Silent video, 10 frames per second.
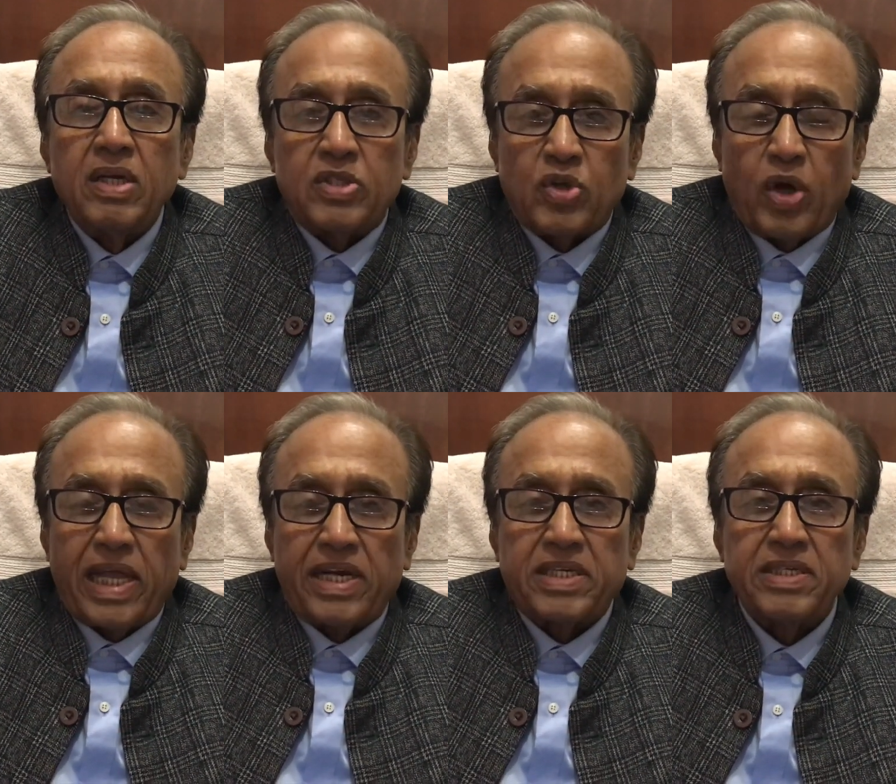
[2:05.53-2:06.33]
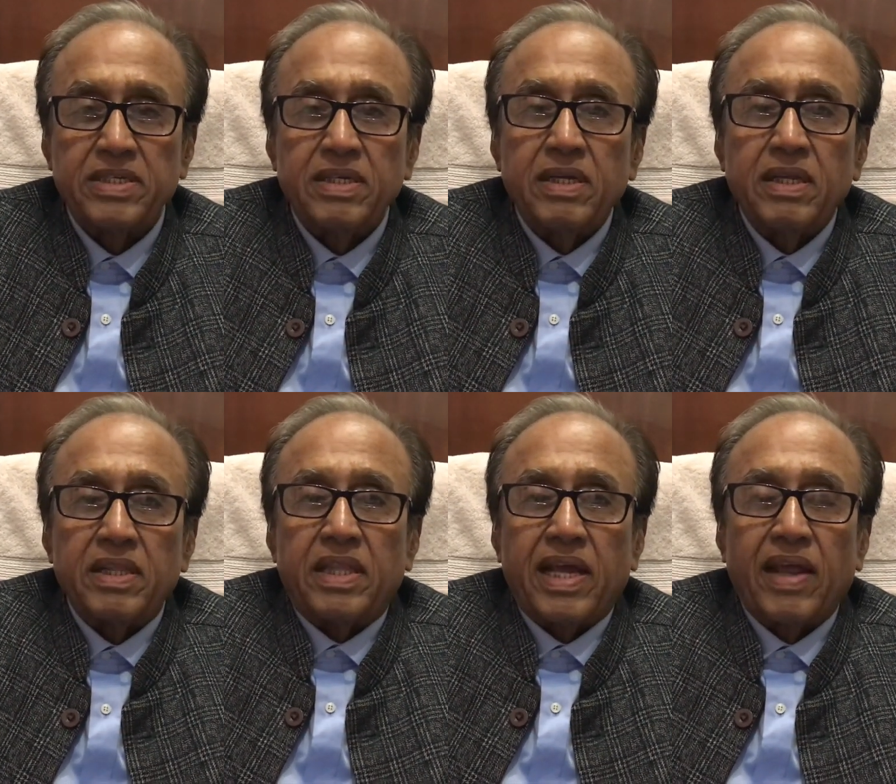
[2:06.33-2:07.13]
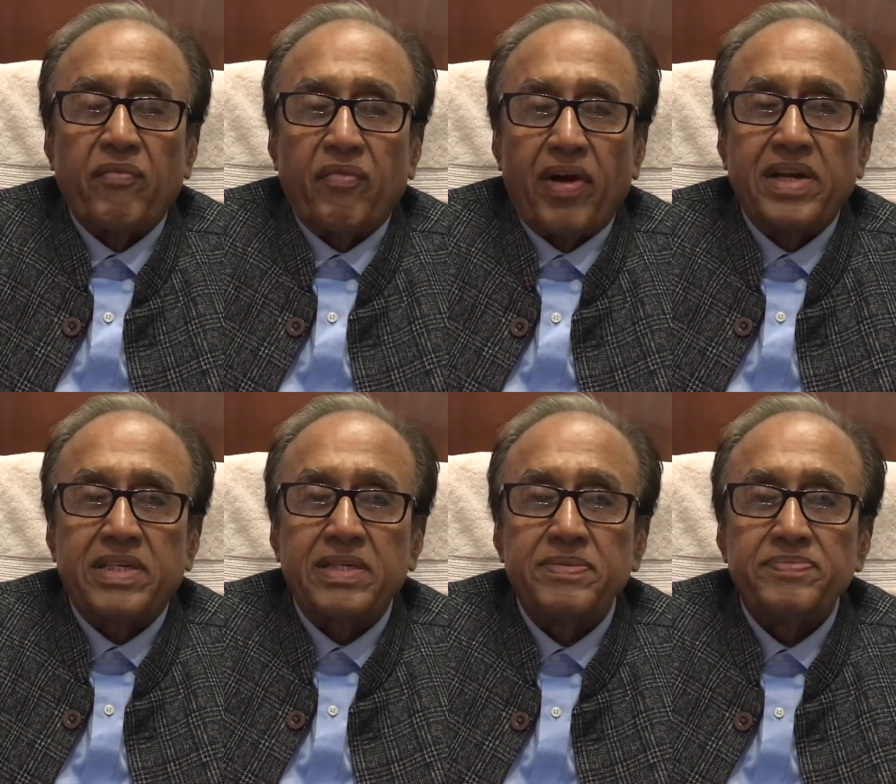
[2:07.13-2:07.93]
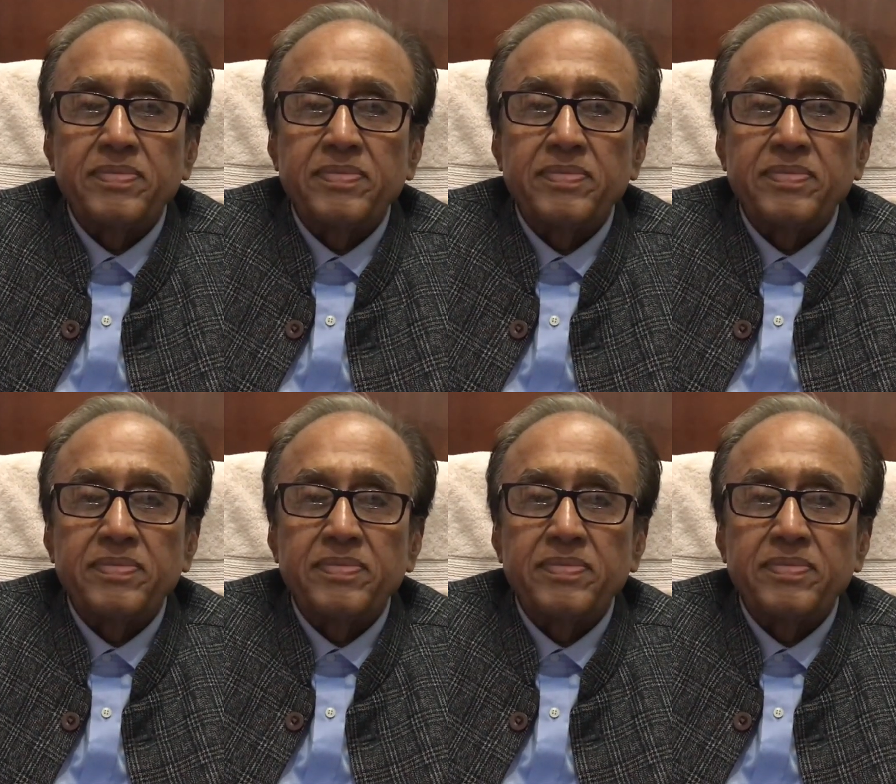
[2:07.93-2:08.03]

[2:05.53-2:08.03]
so that they can fight